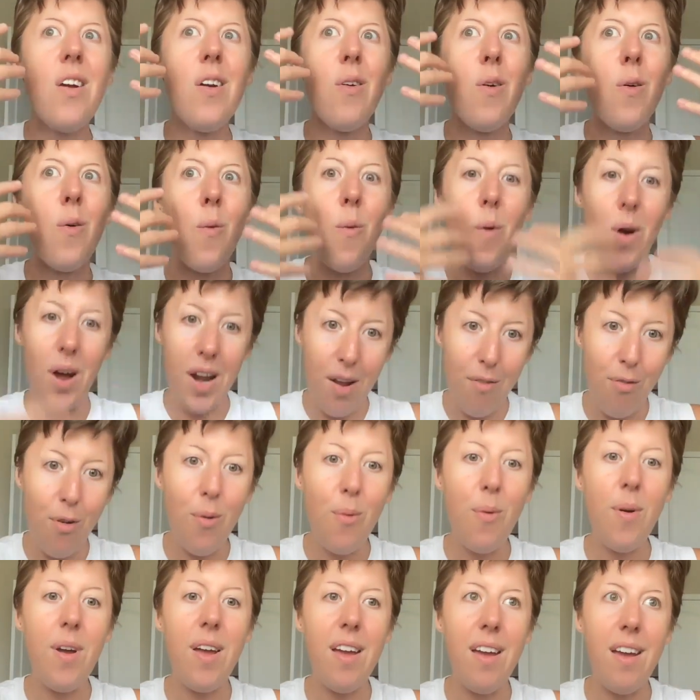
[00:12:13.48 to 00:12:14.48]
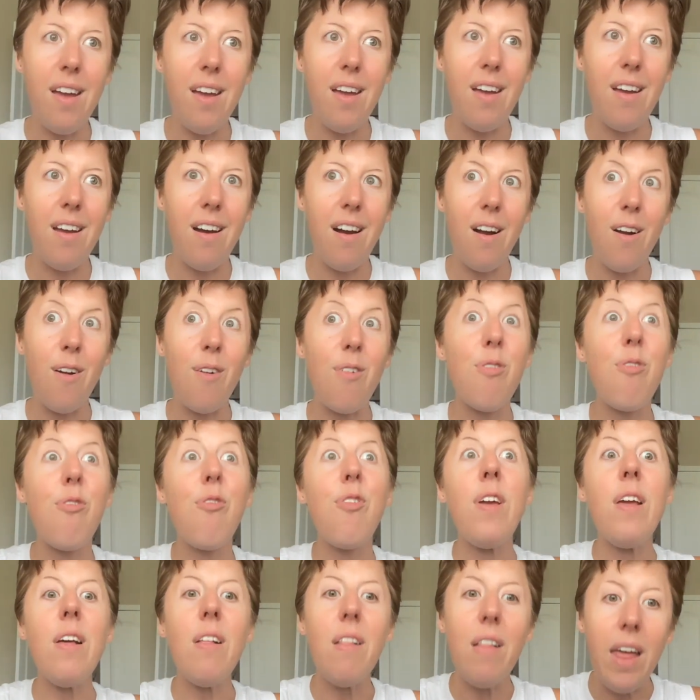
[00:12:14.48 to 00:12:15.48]
whatever we are
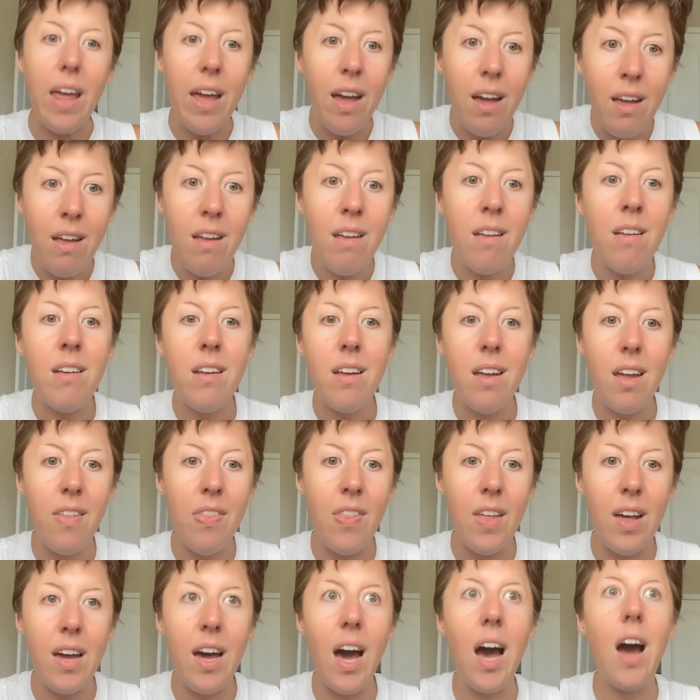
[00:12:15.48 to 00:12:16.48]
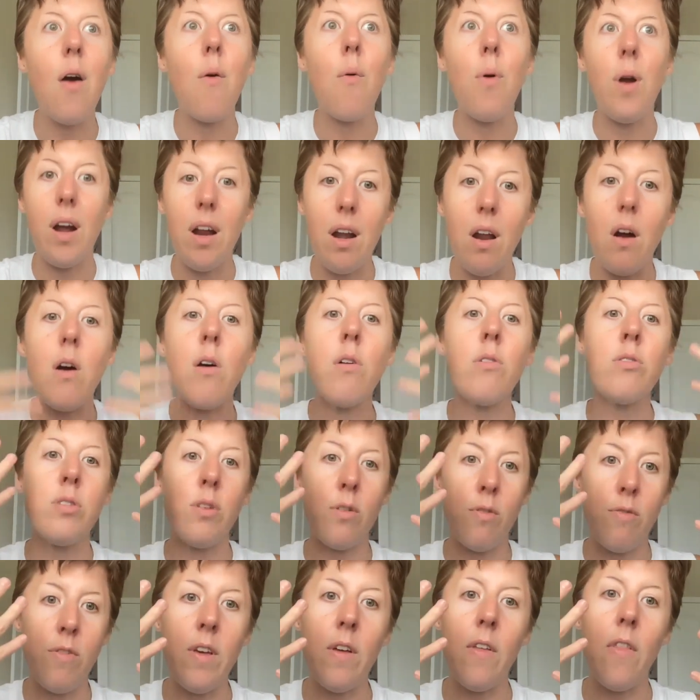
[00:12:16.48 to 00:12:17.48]
feeling in the gut, we're going to also
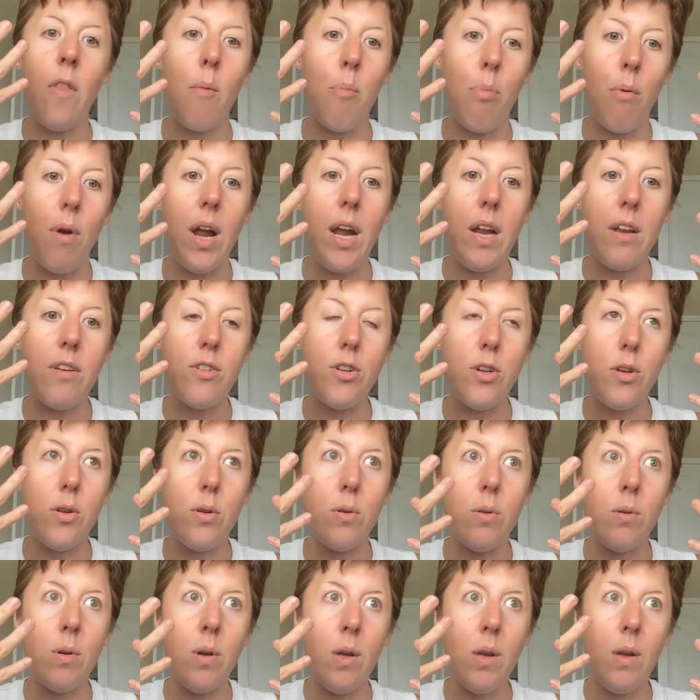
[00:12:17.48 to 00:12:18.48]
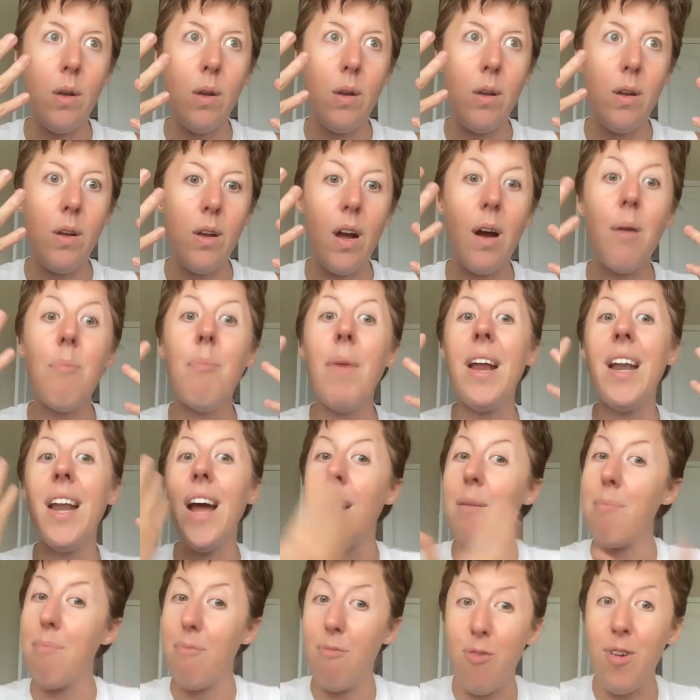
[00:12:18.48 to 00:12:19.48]
feel in the brain too. It may
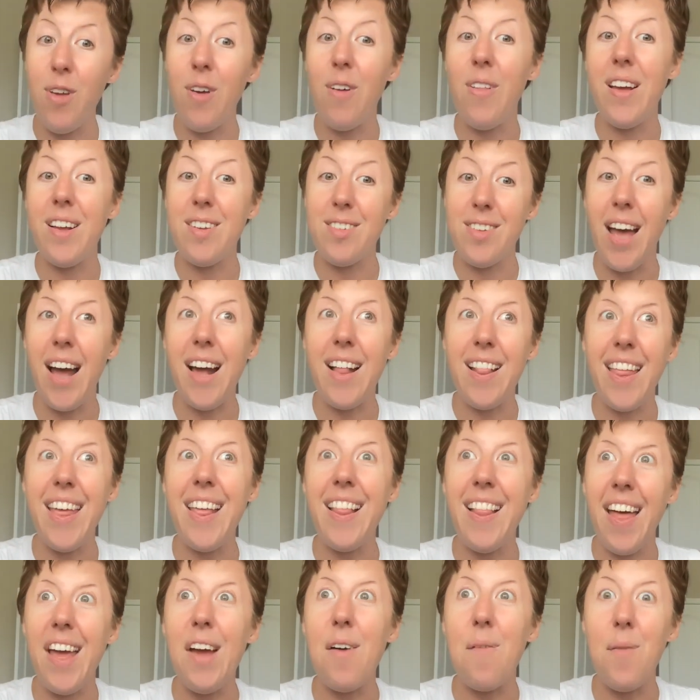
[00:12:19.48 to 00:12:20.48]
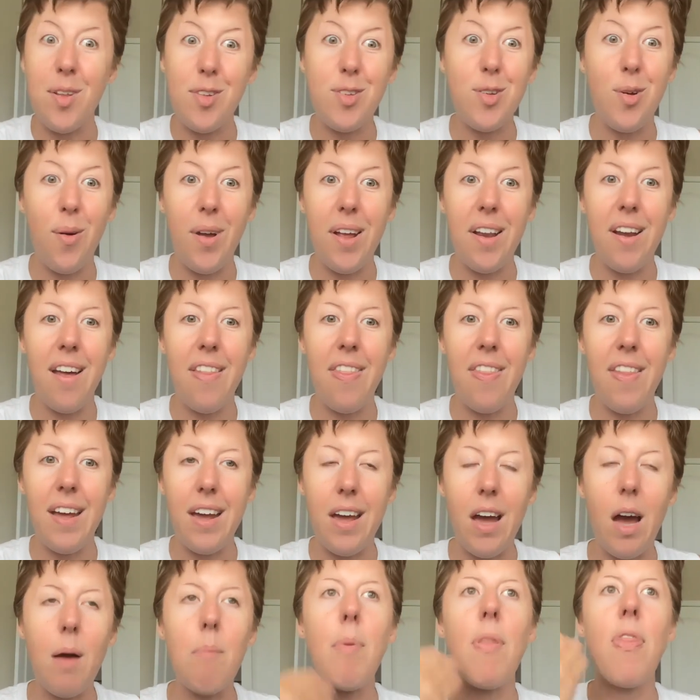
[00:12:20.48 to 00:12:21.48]
not feel exactly like what's going on in the
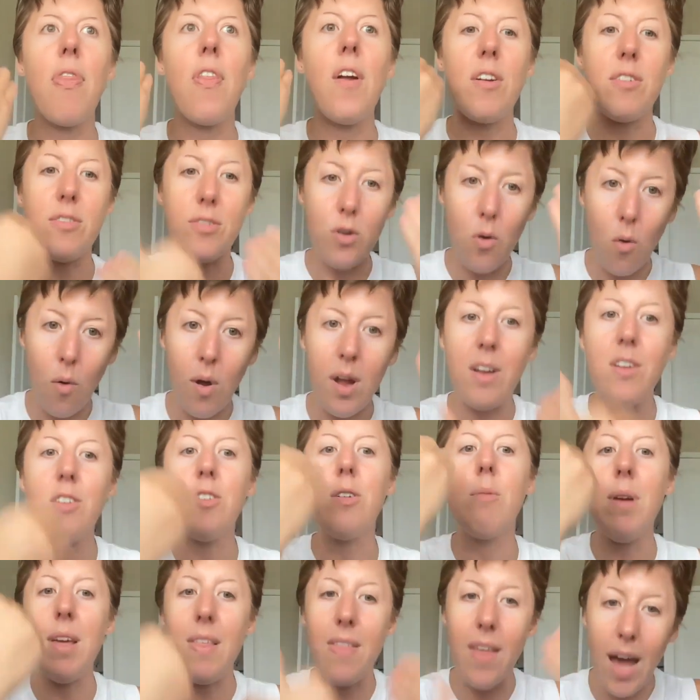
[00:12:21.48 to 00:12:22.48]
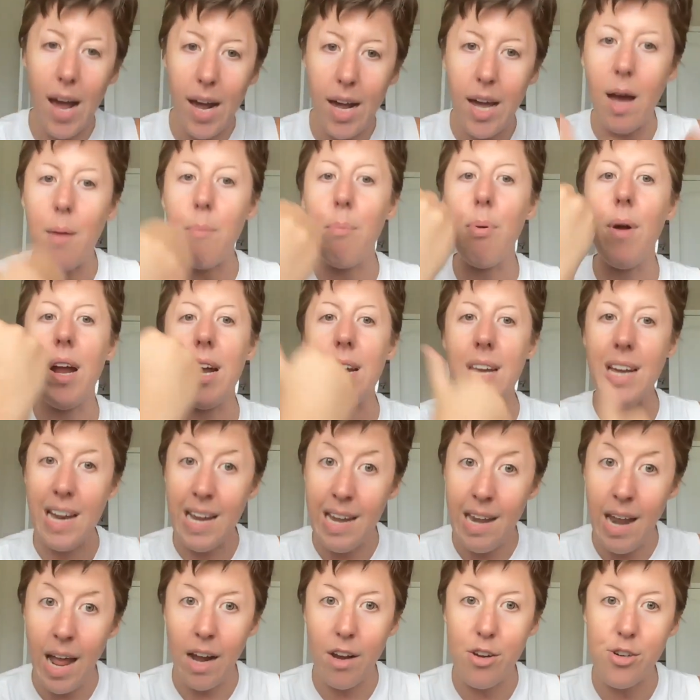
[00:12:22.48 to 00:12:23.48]
gut, but there's going to be that gut brain
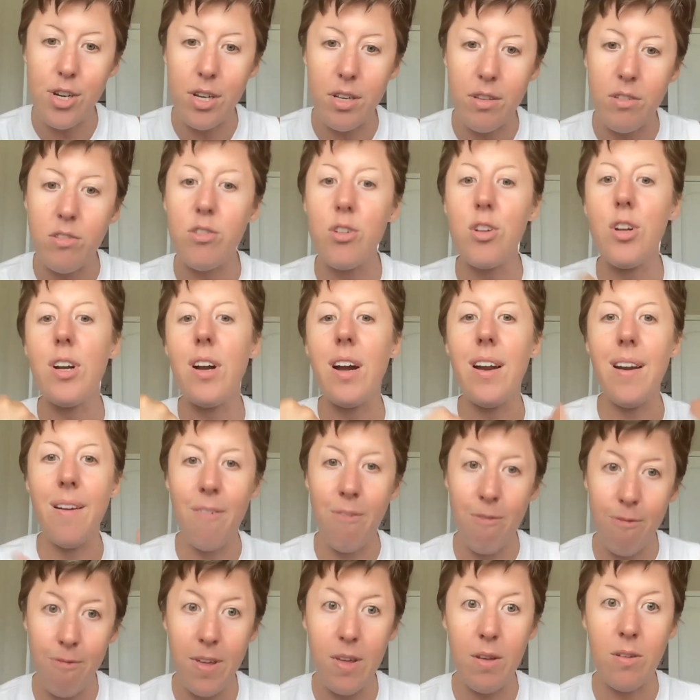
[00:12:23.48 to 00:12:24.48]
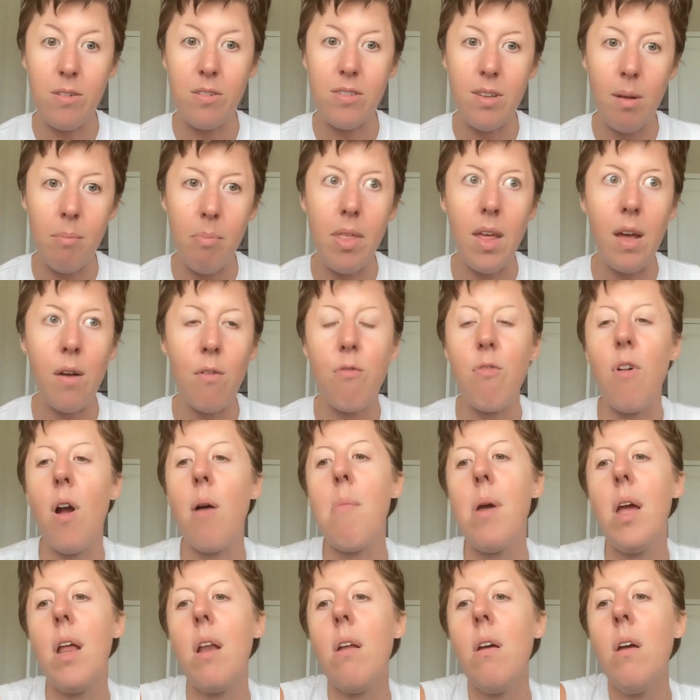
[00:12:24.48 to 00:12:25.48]
connection. So you're going to feel something from
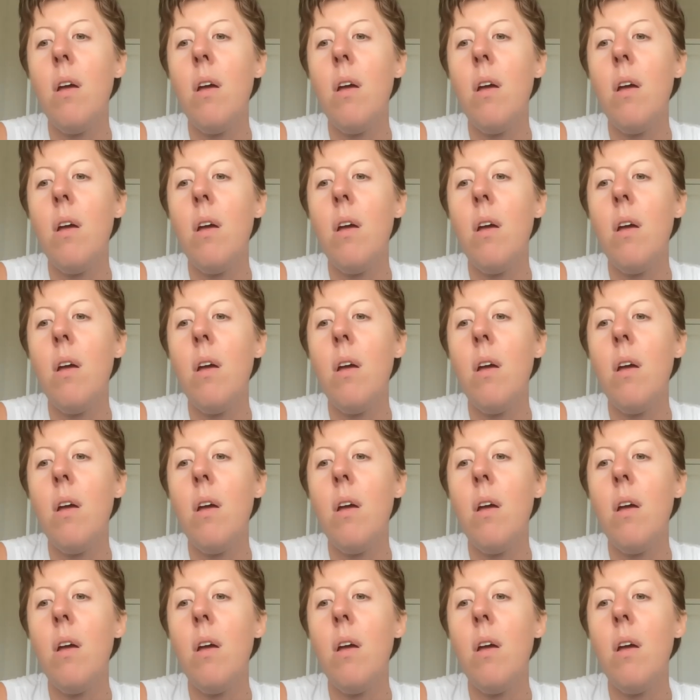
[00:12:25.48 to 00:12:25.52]
it.